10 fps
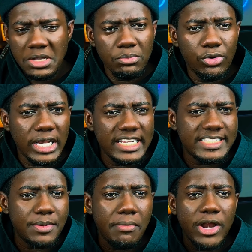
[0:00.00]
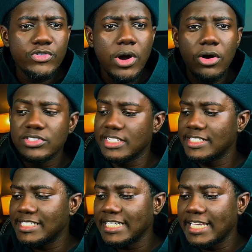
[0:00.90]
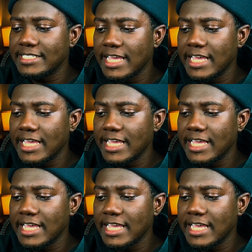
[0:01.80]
booklets and manuals and stickers.